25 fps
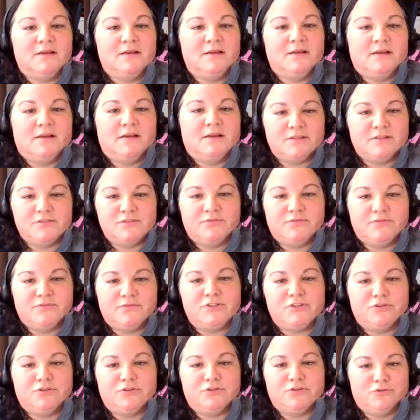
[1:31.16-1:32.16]
Conservation
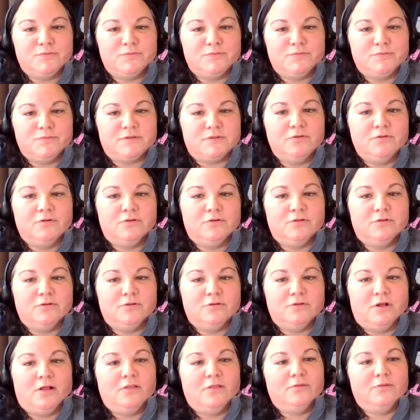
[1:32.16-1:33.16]
groups, local
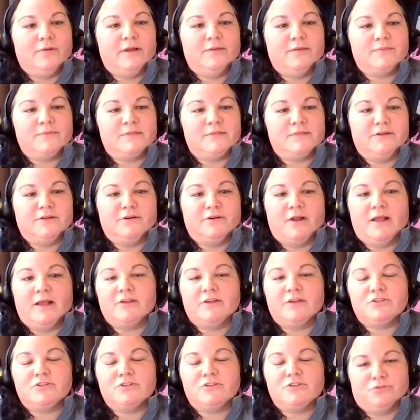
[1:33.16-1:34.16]
all the way up to
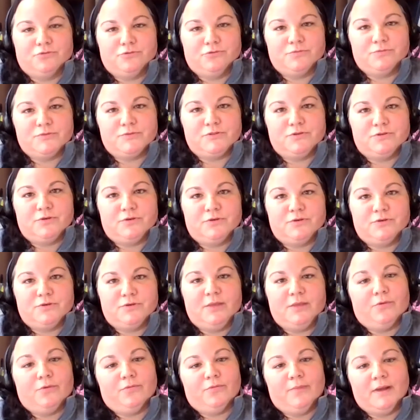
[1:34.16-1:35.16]
international groups, donate
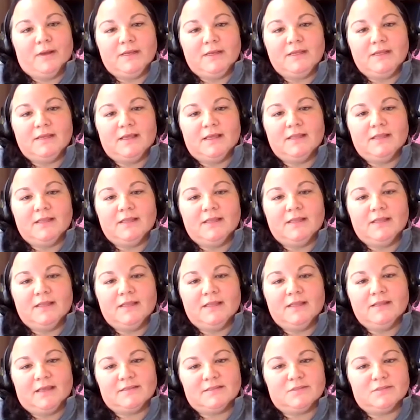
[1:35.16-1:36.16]
both money and
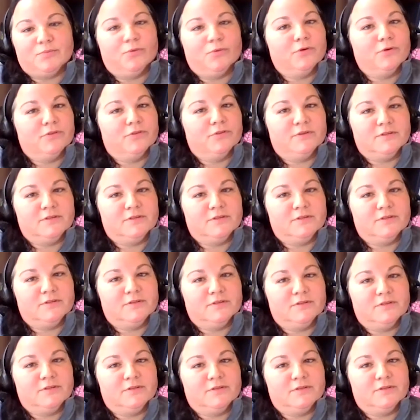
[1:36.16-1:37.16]
land to support the
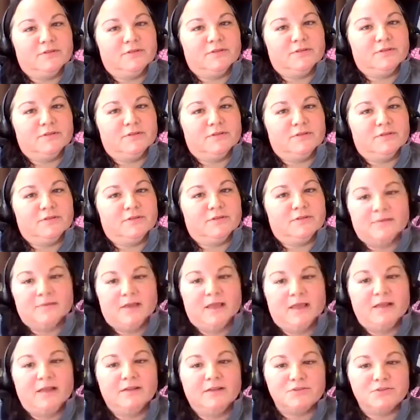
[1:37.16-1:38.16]
WMA system.
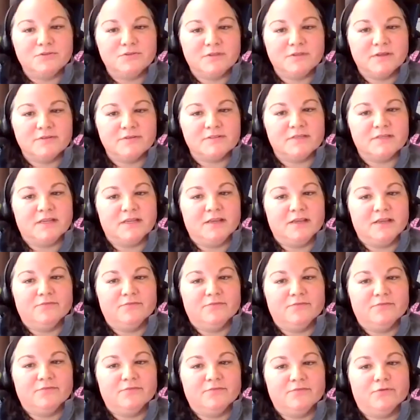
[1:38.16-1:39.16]
And in 2008,
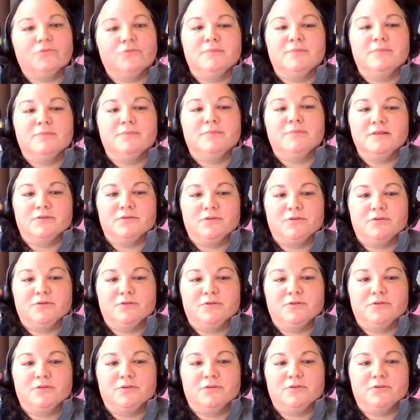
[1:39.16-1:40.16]
voters in Minnesota
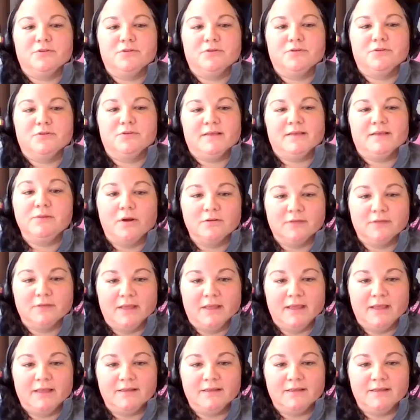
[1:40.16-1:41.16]
passed the Clean
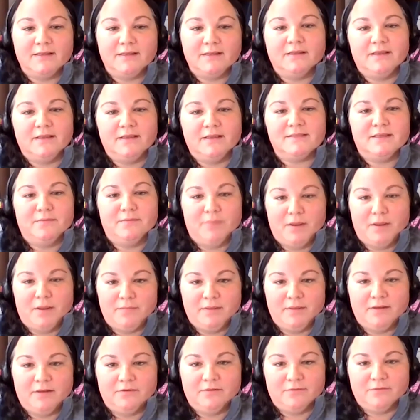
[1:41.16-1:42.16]
Water Land and Legacy
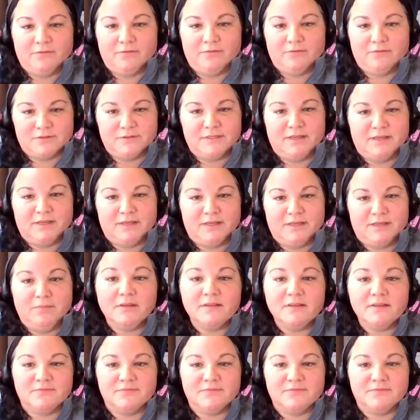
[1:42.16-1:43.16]
Amendment, resulting in
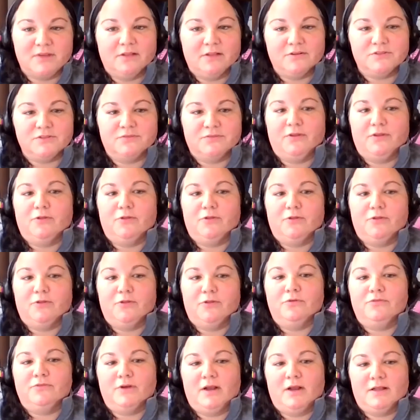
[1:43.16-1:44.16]
millions of dollars available
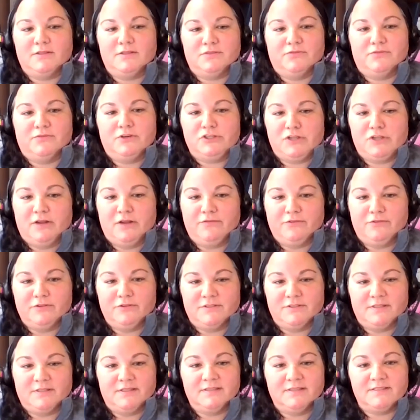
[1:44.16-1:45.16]
for conservation efforts
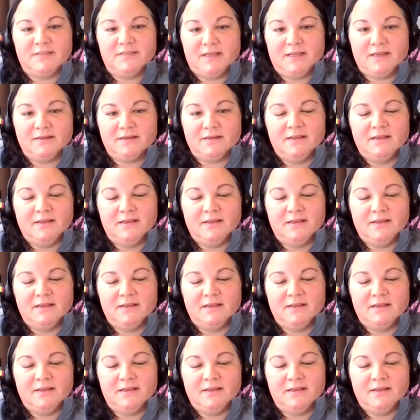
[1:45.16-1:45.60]
in the state.